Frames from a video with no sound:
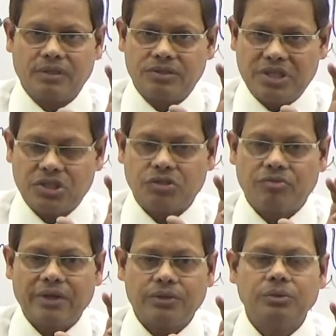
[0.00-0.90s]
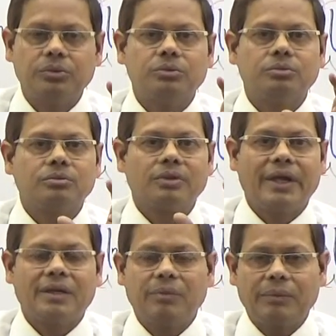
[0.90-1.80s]
just to try to
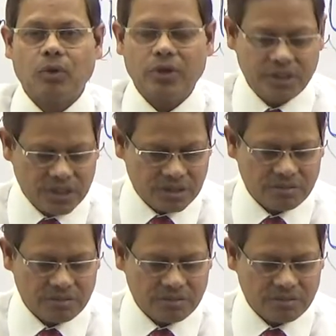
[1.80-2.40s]
get my point.